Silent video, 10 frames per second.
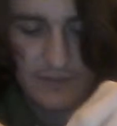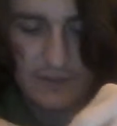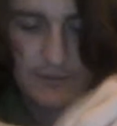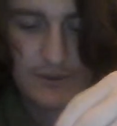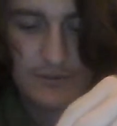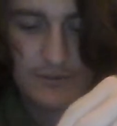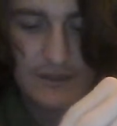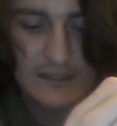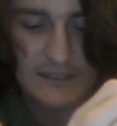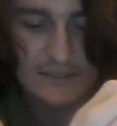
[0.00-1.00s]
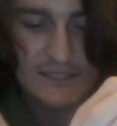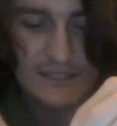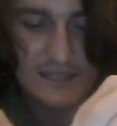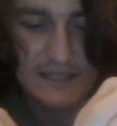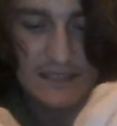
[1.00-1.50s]
worthwhile, I would
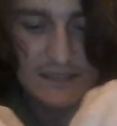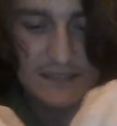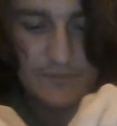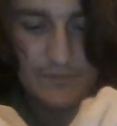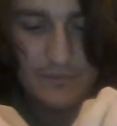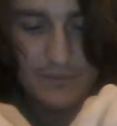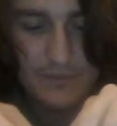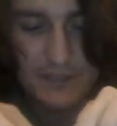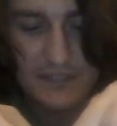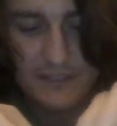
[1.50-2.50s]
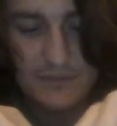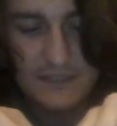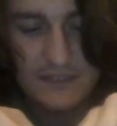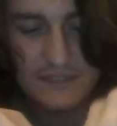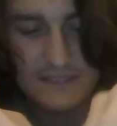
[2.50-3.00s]
say. Building it
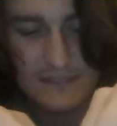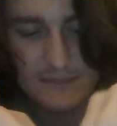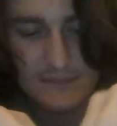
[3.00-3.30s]
twice.